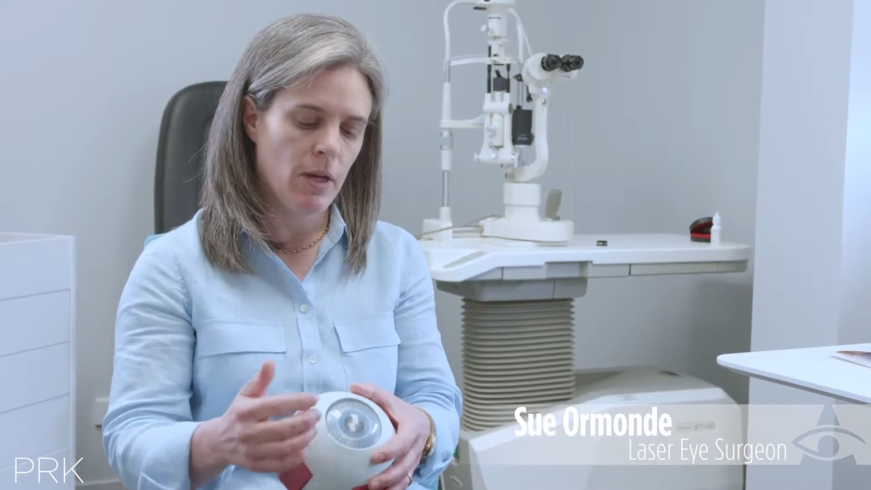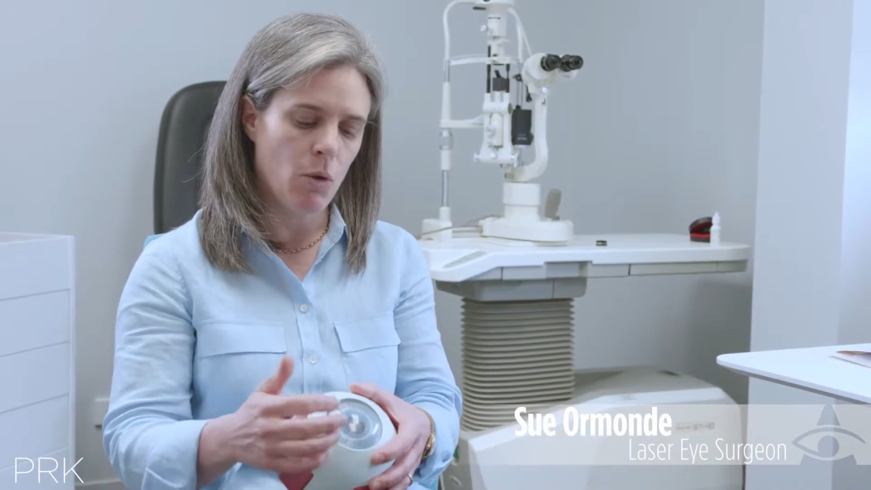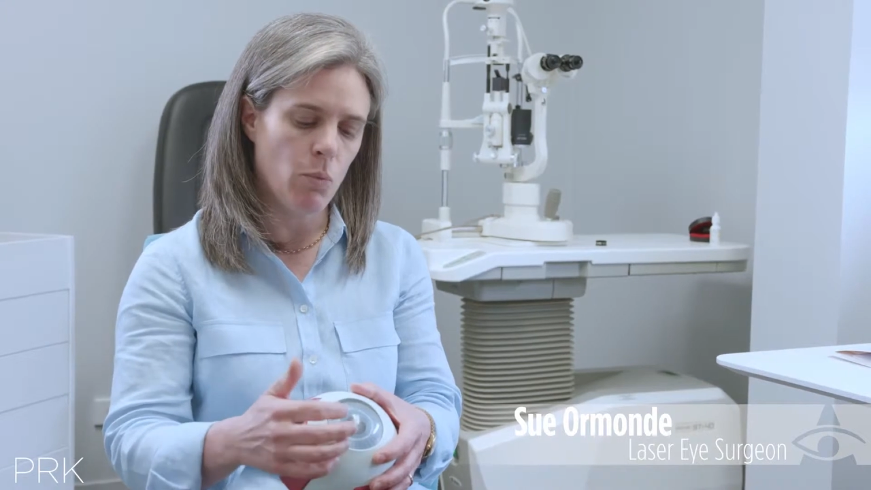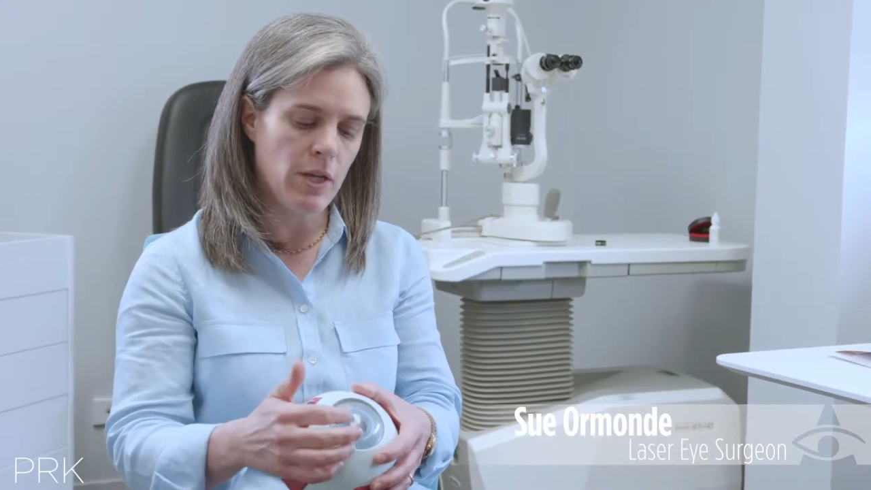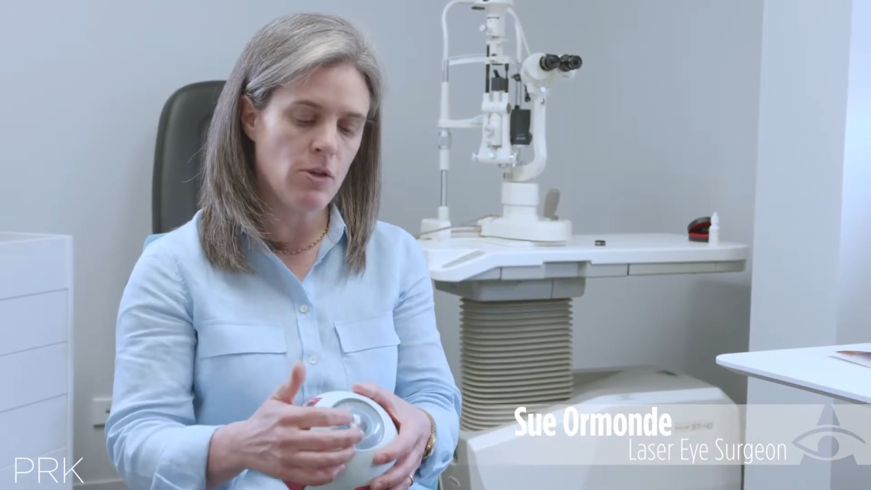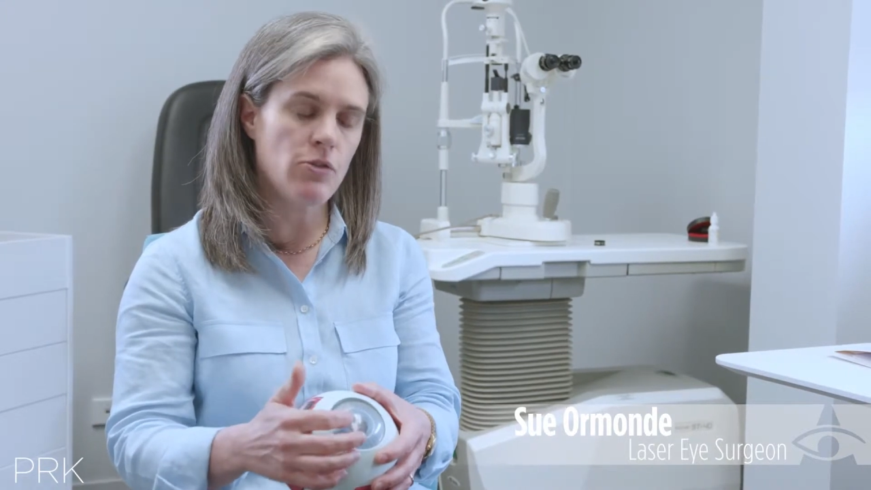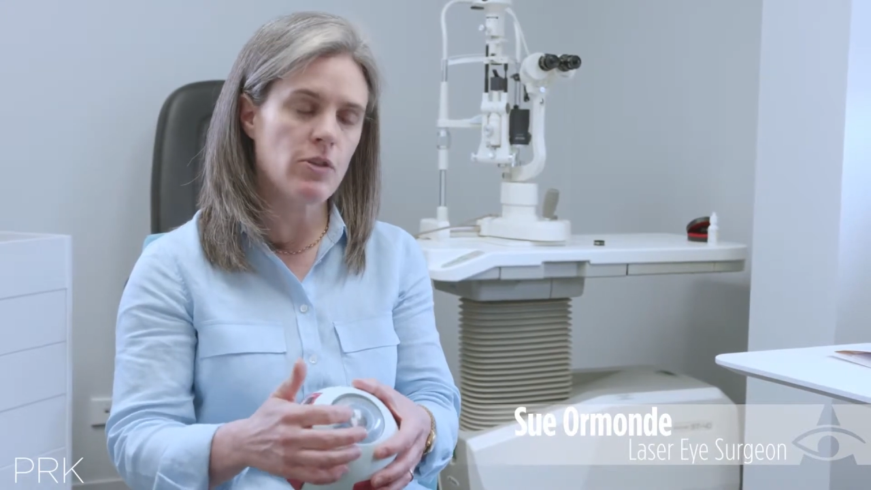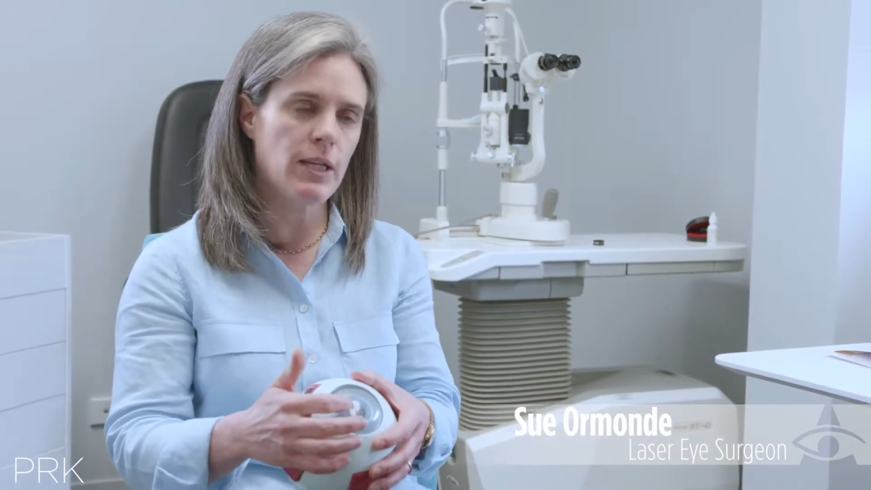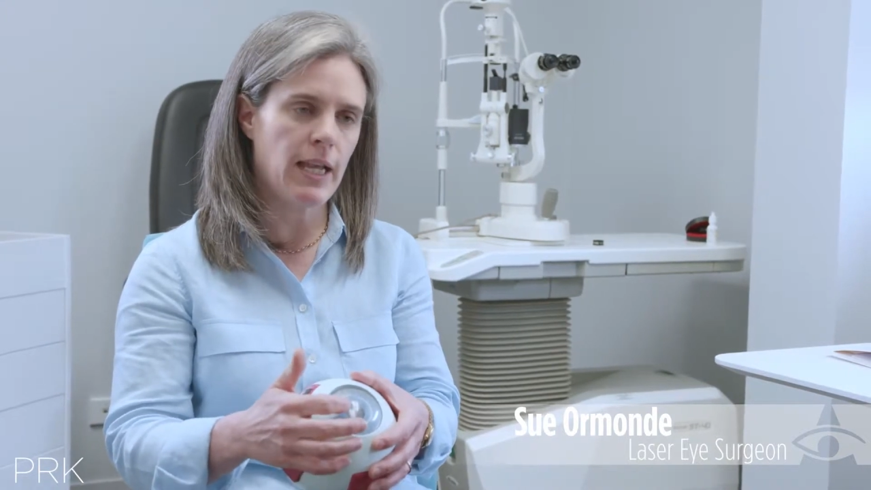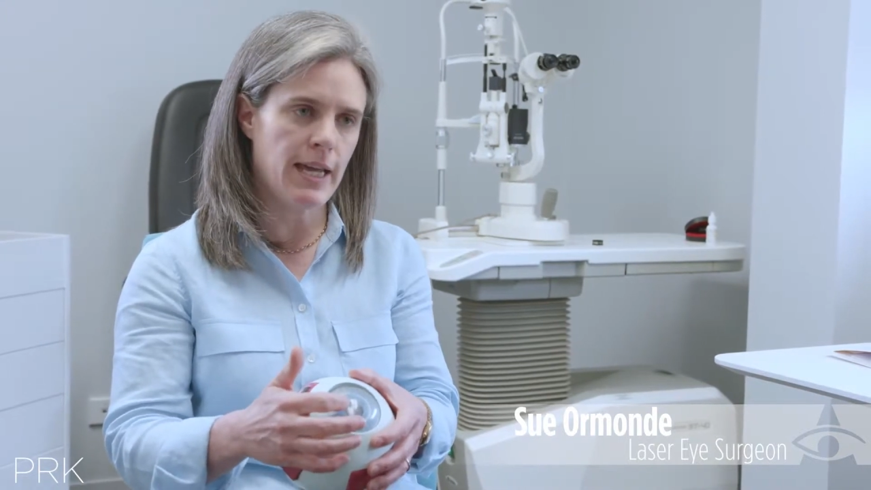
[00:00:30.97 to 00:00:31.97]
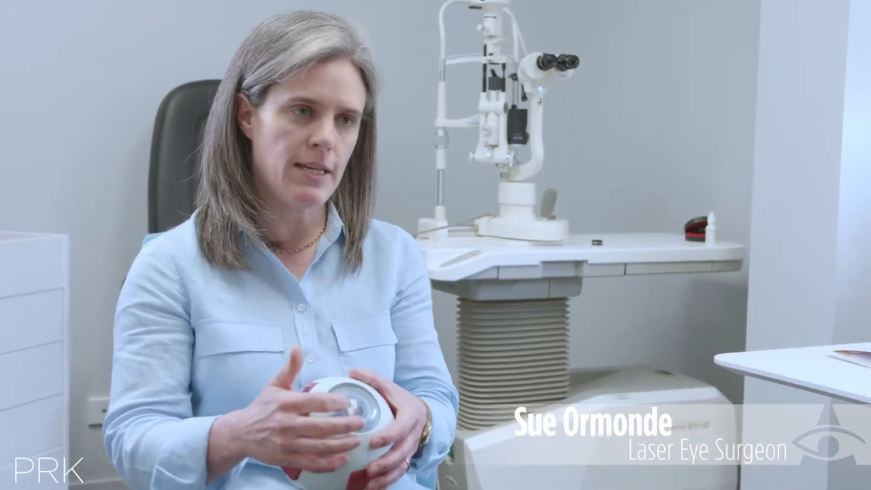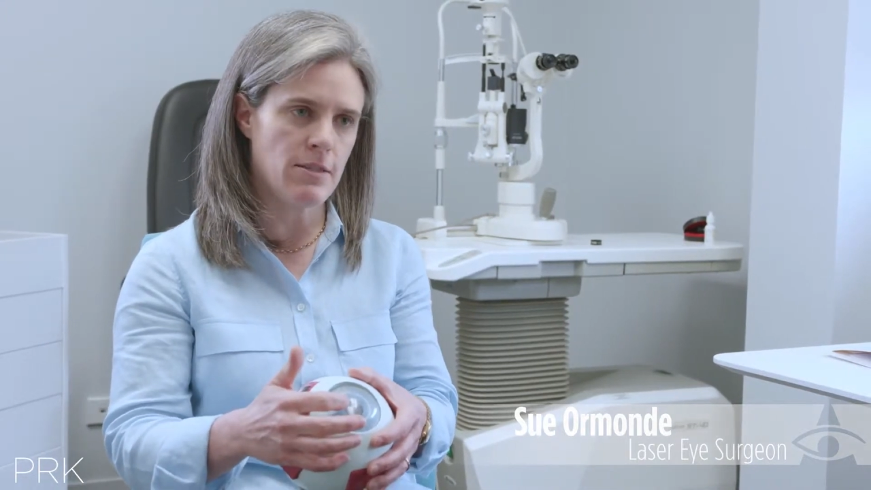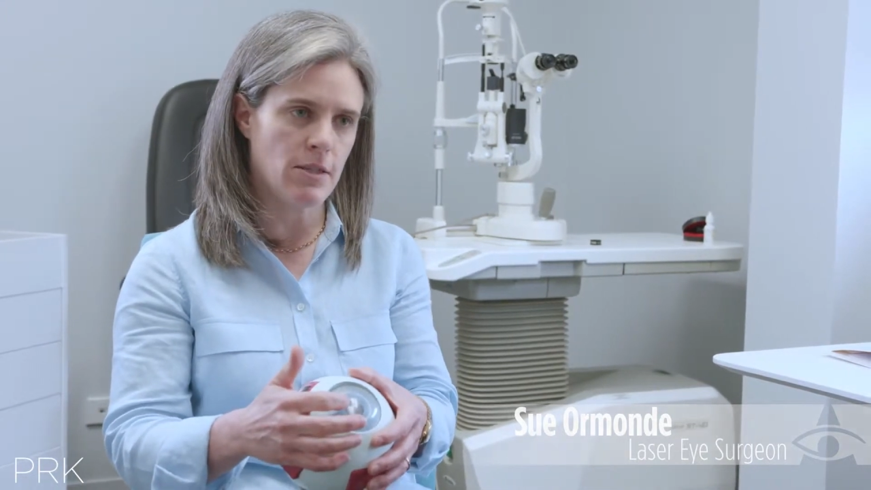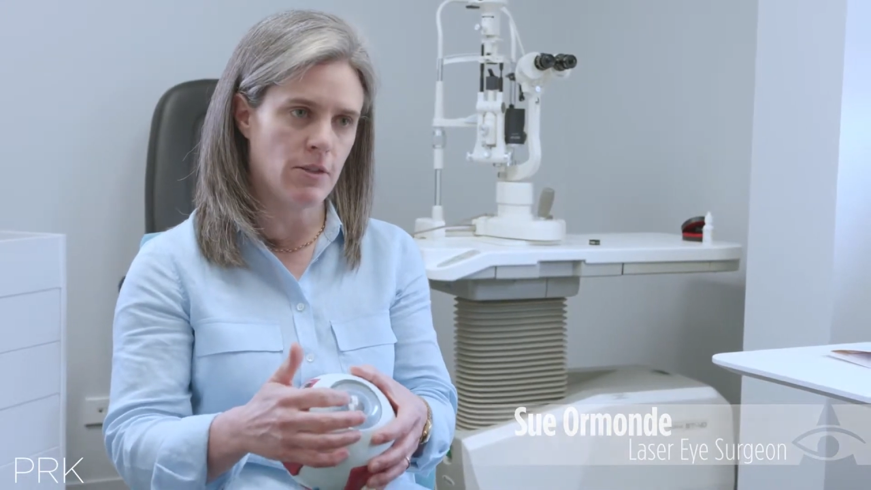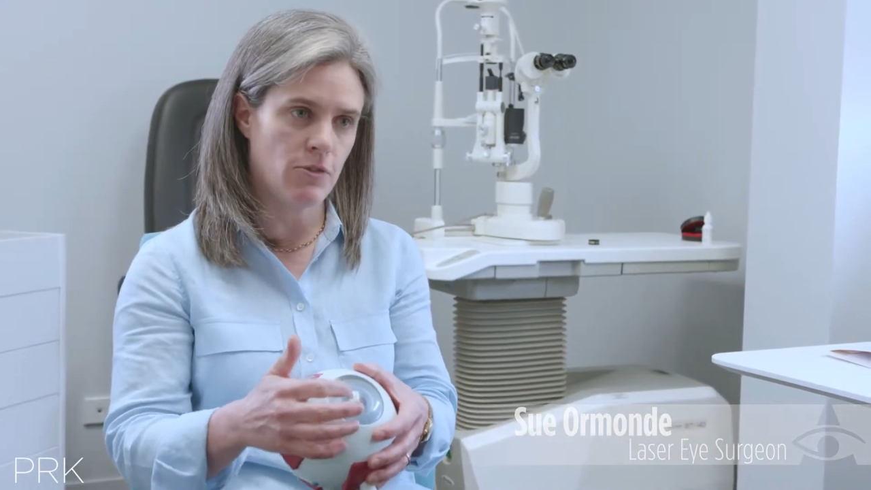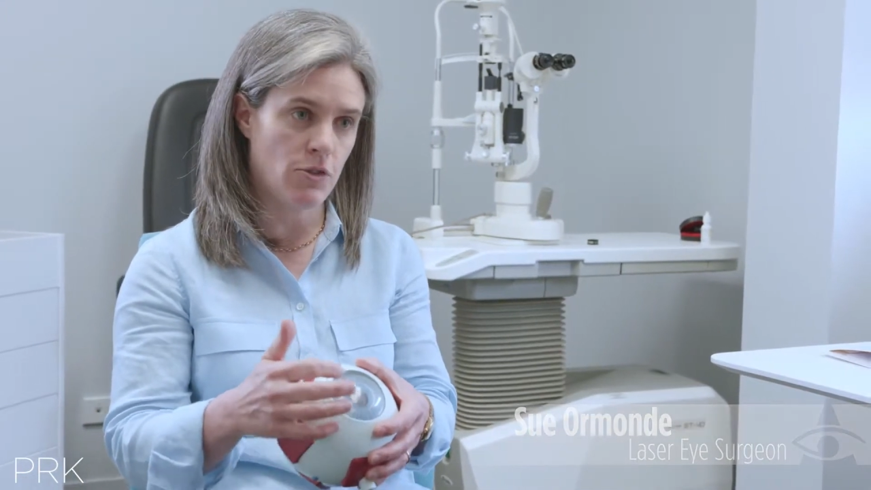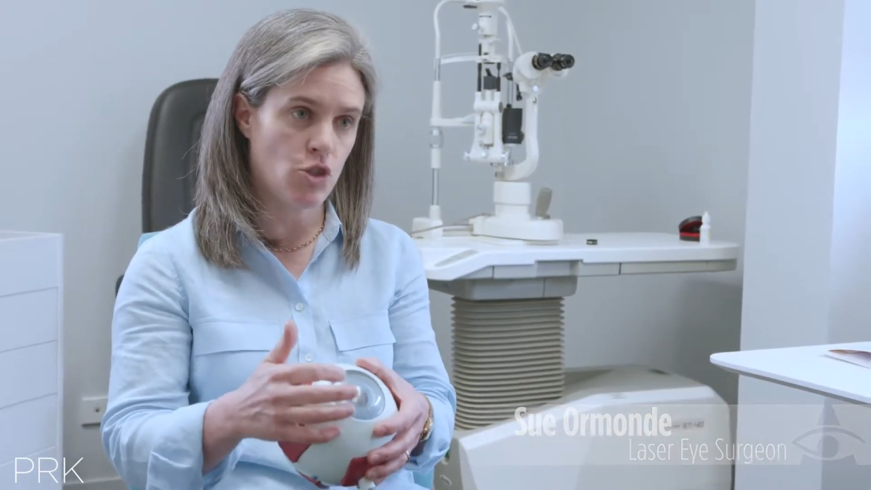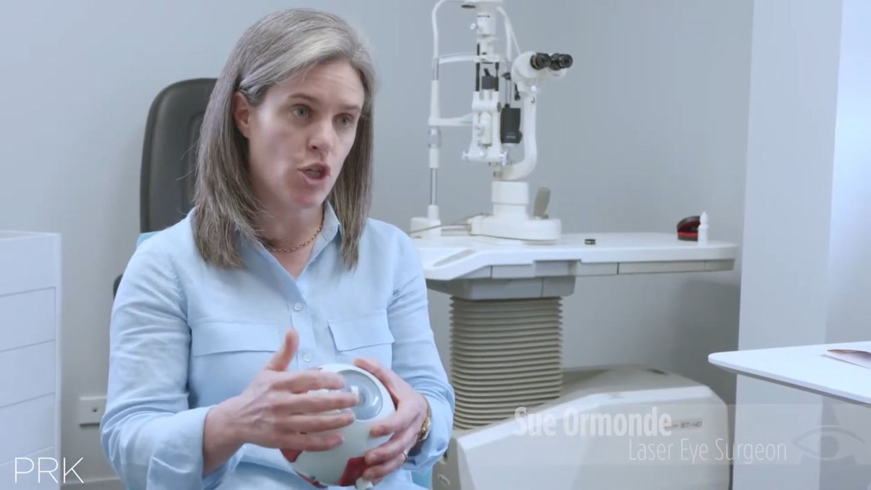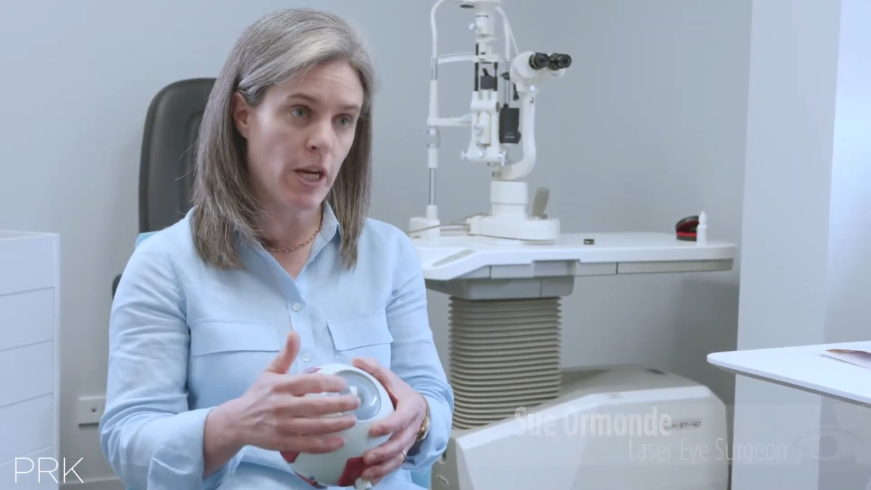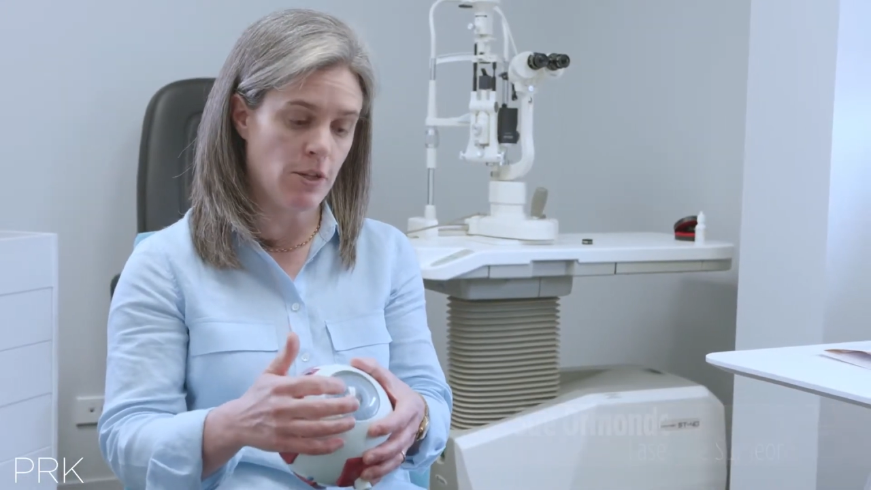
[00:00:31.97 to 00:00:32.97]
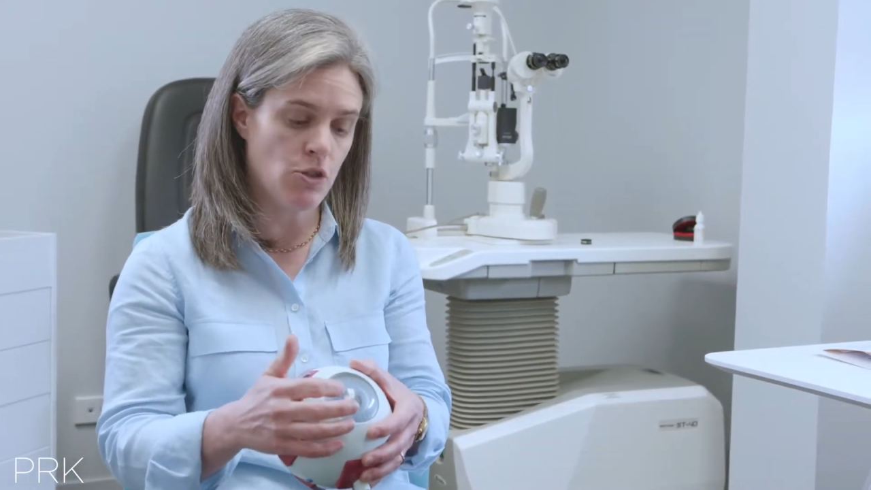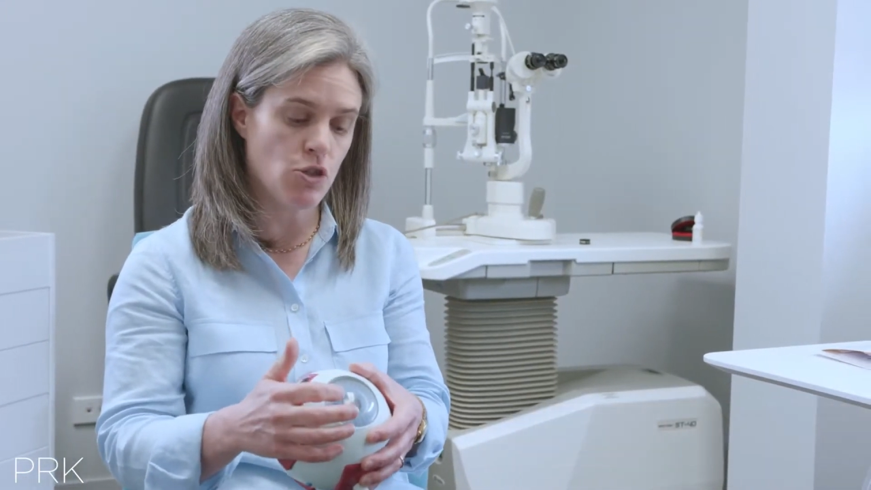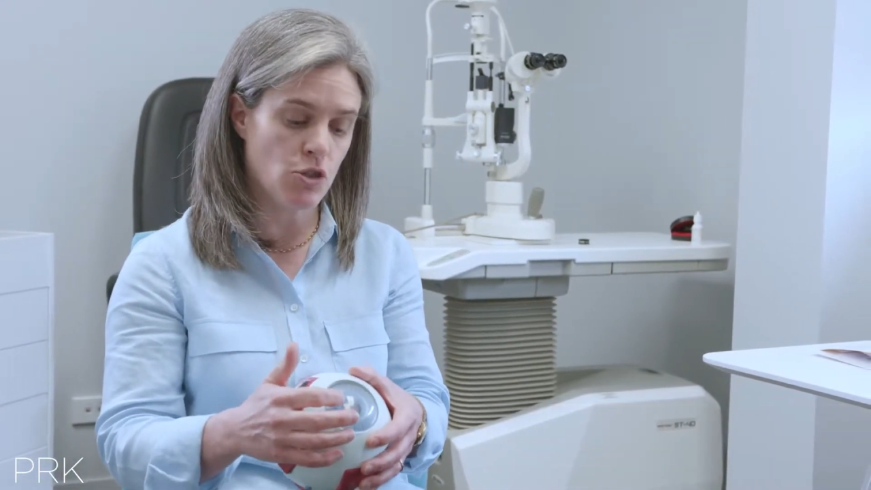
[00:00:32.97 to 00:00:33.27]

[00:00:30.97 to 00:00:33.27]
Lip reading: and we use a laser to change